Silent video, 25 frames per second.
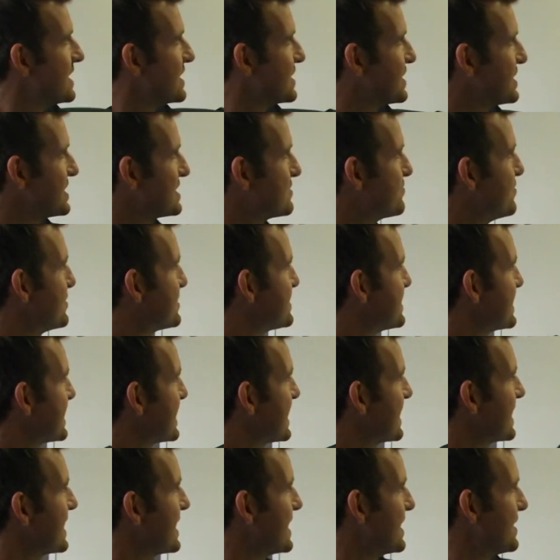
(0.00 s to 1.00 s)
this
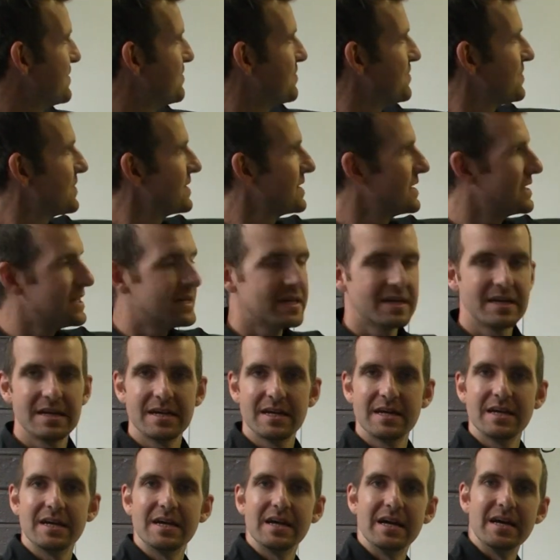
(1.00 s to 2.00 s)
particular
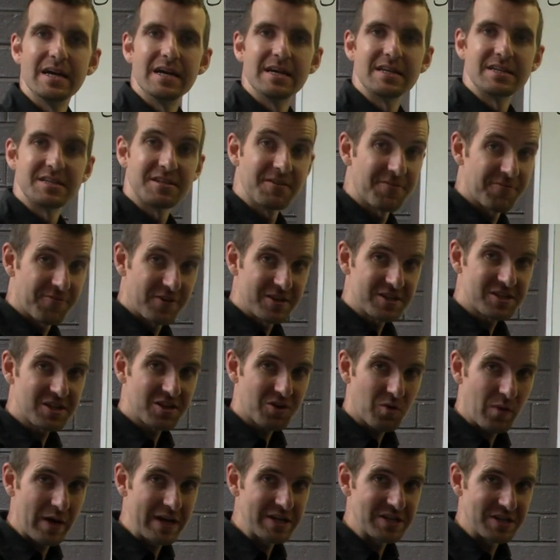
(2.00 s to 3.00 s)

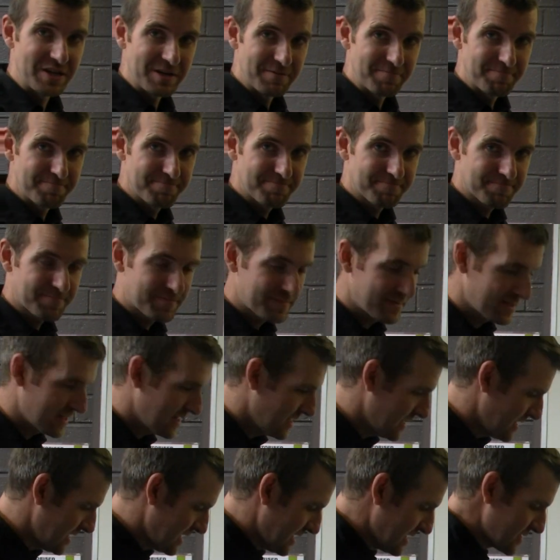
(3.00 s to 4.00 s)
differential equation.
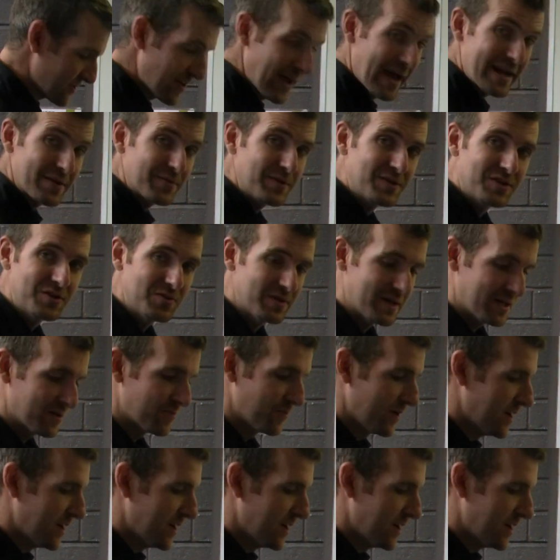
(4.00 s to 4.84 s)
So how do we do it?